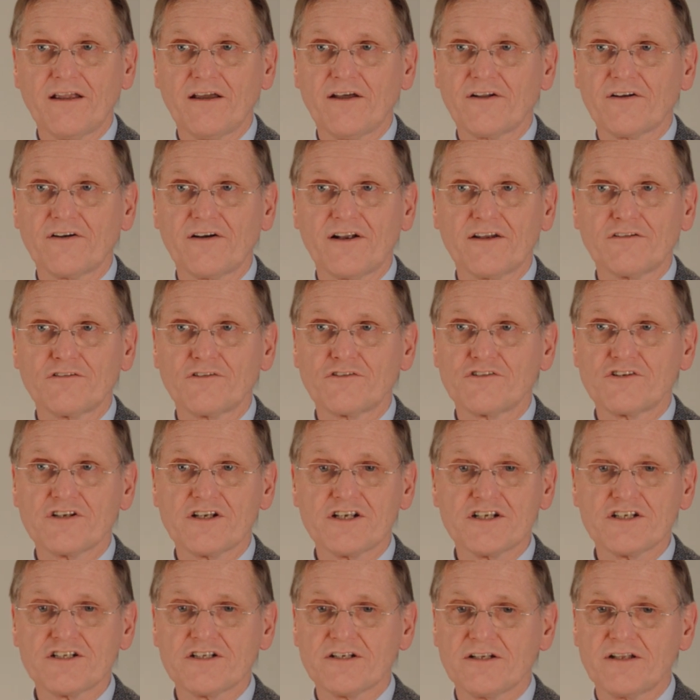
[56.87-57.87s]
other
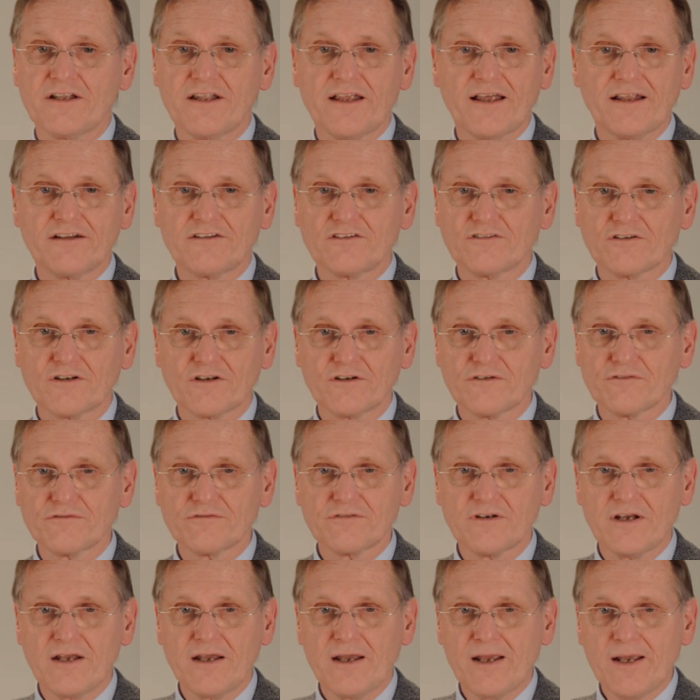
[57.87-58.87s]
association that sort
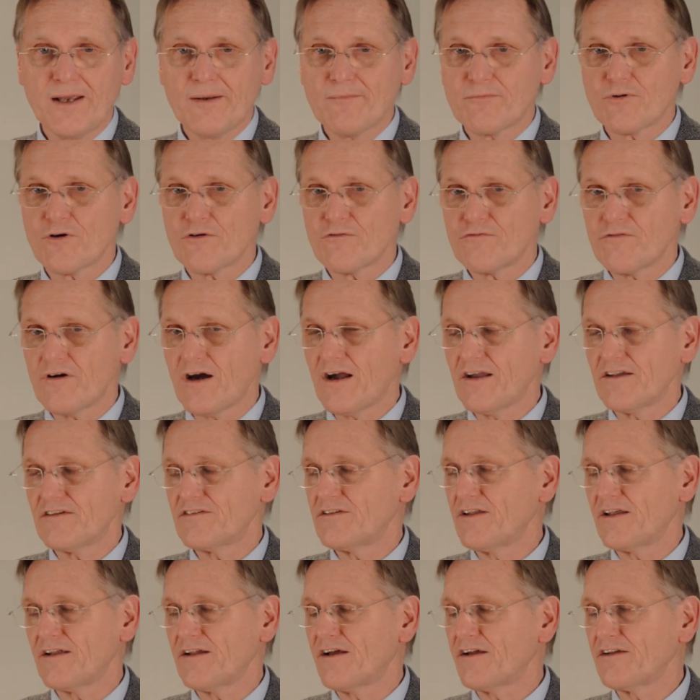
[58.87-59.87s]
of provides
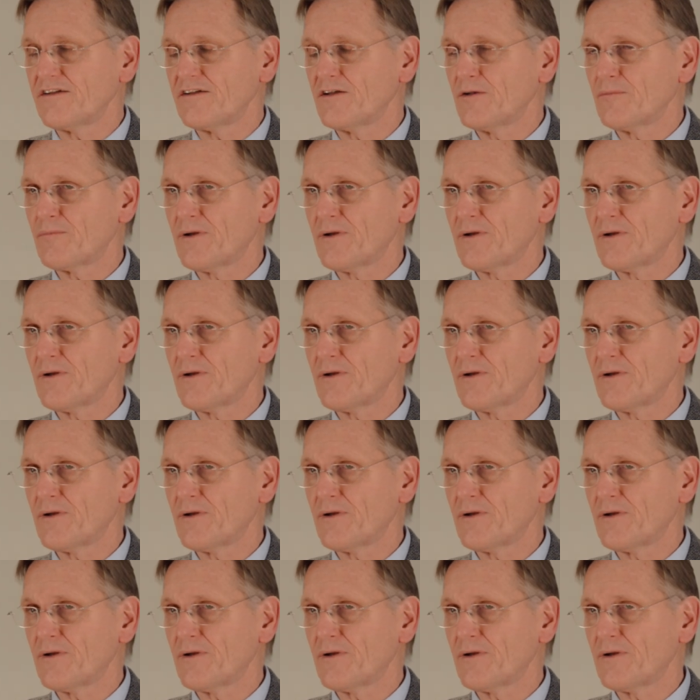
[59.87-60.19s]
that ideal